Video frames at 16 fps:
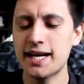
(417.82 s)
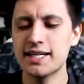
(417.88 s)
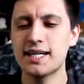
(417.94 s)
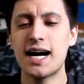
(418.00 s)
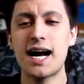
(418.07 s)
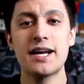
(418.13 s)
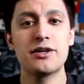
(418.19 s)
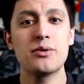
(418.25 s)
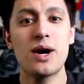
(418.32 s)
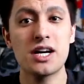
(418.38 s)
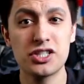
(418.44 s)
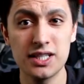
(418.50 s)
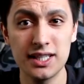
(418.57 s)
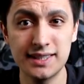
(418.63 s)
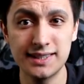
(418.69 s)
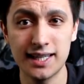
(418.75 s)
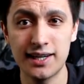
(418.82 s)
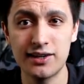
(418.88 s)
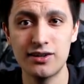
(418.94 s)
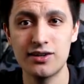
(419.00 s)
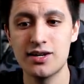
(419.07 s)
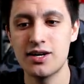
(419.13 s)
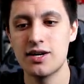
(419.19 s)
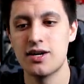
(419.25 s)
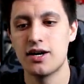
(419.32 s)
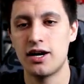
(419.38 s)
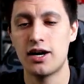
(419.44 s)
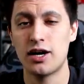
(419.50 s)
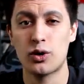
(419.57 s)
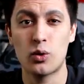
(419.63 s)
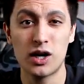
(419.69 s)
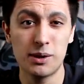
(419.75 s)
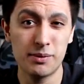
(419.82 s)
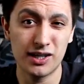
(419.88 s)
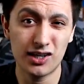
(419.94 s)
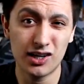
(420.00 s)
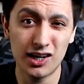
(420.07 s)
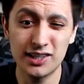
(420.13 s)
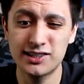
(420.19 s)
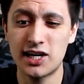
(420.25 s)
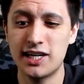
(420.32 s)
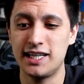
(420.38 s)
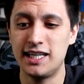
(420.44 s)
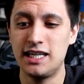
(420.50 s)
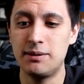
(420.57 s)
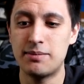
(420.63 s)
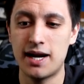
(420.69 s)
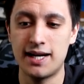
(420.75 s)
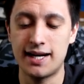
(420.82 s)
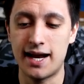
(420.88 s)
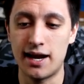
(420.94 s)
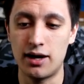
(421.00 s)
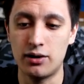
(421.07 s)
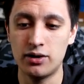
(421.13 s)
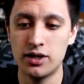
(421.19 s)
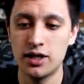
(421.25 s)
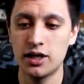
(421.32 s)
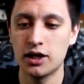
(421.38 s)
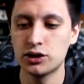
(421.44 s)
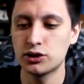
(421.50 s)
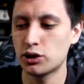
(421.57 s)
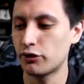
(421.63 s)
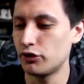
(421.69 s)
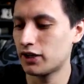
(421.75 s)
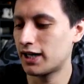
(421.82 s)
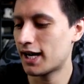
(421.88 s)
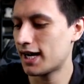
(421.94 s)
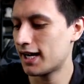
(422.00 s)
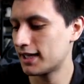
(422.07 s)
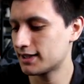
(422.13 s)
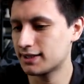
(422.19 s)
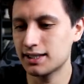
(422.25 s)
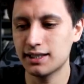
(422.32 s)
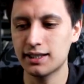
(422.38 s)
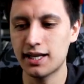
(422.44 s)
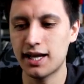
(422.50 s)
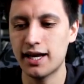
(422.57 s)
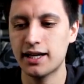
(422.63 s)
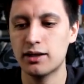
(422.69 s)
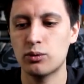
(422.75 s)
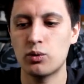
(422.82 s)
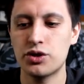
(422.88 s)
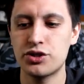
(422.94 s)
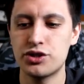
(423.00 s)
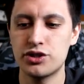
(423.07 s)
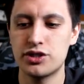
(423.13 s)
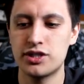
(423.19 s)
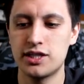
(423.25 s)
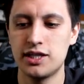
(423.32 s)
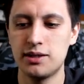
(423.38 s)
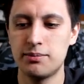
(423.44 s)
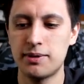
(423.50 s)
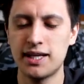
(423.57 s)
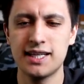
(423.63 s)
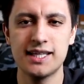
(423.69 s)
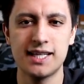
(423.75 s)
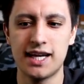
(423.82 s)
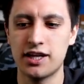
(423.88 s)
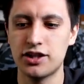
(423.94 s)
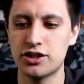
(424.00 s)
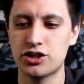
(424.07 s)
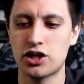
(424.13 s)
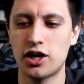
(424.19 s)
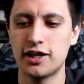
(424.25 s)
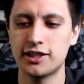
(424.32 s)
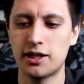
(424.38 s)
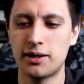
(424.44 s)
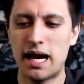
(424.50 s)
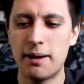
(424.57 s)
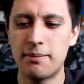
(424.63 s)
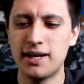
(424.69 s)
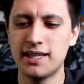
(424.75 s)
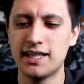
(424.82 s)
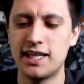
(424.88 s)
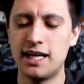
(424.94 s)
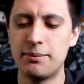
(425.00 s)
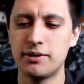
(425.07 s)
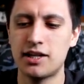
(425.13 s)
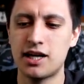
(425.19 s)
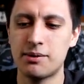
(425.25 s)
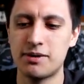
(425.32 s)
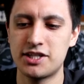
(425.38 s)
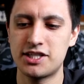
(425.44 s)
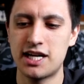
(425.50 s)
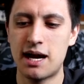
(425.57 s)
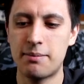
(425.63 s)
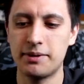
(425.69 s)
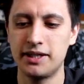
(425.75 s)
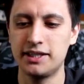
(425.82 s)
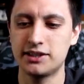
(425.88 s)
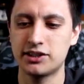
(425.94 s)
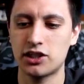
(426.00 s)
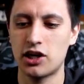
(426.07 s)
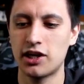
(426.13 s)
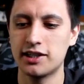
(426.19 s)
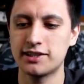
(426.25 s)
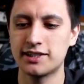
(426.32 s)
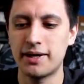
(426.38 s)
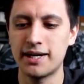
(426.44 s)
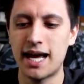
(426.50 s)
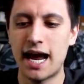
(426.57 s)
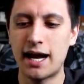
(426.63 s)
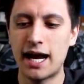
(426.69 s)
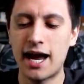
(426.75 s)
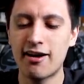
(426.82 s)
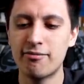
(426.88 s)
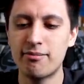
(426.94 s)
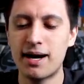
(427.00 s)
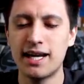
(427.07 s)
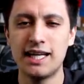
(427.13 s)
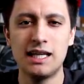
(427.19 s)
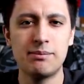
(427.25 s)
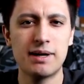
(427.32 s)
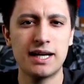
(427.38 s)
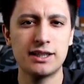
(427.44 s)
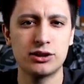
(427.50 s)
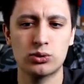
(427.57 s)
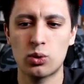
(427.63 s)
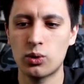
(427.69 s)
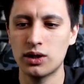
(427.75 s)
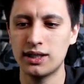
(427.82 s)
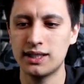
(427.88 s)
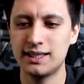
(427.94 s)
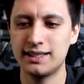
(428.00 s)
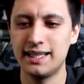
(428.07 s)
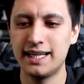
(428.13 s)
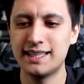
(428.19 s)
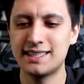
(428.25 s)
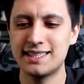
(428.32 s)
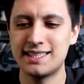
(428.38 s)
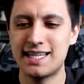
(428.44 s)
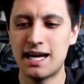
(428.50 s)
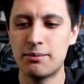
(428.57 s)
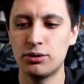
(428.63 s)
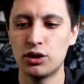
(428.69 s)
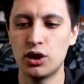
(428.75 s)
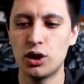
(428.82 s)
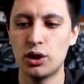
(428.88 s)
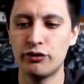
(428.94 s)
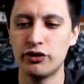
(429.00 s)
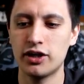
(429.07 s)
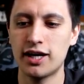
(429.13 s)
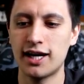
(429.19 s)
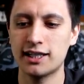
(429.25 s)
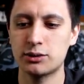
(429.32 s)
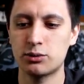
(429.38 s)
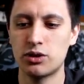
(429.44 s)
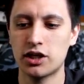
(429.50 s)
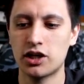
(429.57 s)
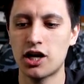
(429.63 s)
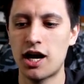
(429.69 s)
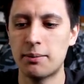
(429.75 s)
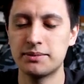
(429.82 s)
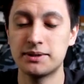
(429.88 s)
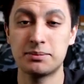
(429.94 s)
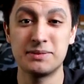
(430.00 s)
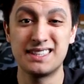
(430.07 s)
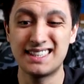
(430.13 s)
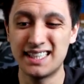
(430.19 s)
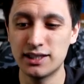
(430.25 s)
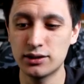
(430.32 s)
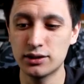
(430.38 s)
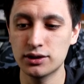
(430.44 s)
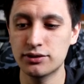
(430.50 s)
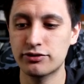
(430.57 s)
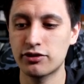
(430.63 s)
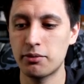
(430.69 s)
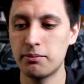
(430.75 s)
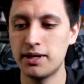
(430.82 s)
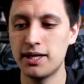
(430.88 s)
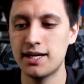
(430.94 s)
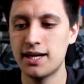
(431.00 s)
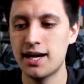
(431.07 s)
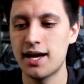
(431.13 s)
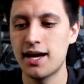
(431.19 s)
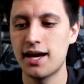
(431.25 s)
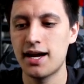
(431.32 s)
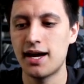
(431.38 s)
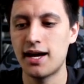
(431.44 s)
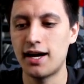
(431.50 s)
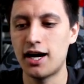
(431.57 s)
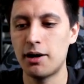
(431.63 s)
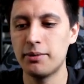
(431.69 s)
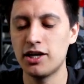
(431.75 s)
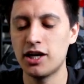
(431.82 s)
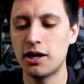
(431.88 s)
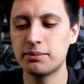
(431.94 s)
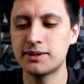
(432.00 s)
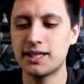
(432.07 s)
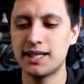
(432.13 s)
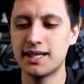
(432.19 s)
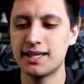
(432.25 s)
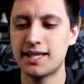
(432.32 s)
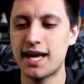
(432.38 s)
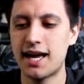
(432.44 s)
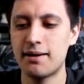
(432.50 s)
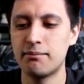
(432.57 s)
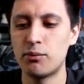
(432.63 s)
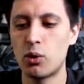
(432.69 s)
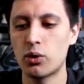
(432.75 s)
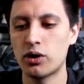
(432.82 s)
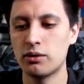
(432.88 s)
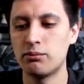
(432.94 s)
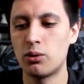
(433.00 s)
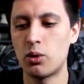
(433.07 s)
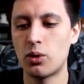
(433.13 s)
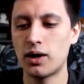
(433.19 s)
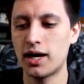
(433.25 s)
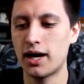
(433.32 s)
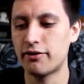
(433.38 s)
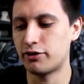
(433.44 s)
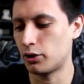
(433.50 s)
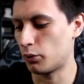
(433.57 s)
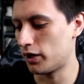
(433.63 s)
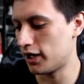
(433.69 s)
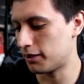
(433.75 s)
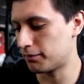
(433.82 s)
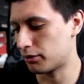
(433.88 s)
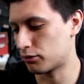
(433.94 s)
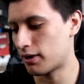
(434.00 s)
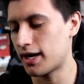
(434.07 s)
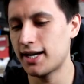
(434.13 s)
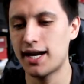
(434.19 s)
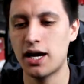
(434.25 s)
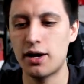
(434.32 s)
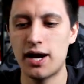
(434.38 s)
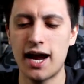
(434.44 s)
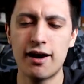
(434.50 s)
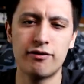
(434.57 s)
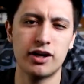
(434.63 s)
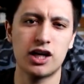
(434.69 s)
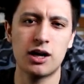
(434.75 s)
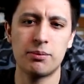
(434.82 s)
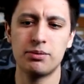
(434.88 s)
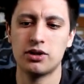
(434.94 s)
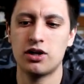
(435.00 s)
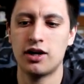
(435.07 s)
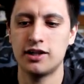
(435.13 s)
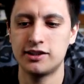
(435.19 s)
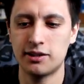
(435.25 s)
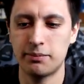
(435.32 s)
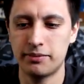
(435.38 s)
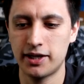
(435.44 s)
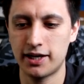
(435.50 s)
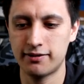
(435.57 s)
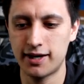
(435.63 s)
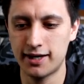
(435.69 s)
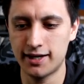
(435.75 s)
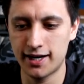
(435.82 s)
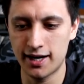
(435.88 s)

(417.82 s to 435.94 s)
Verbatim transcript: And uh, I do actually sell uh, quite a bit of cards eBay now. So if you guys like what you see, mainly the English cards, I mainly keep a lot of my Japanese cards, but I have my eBay store linked down below if you guys want to cop some singles from me. Uh, I'll be updating that more and more every week, but right now I have a couple cards up there right